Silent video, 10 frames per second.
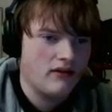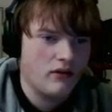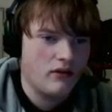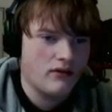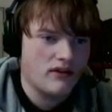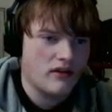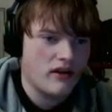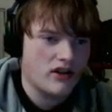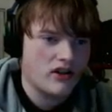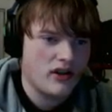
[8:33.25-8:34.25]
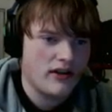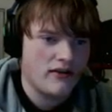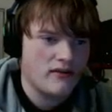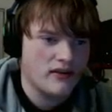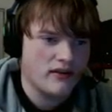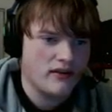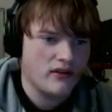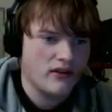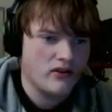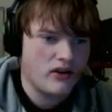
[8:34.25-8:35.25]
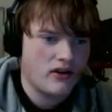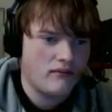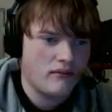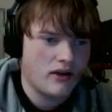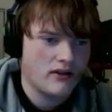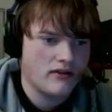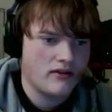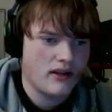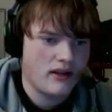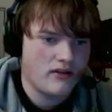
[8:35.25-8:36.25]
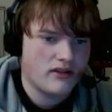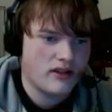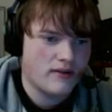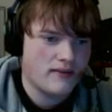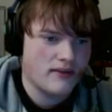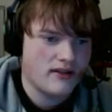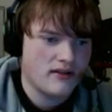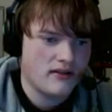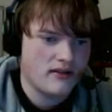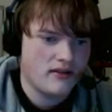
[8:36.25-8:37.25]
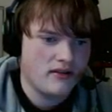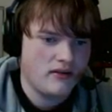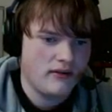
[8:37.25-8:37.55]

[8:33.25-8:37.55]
Door was locked shut, and there was a little electronic box, and the handle of sign was pasted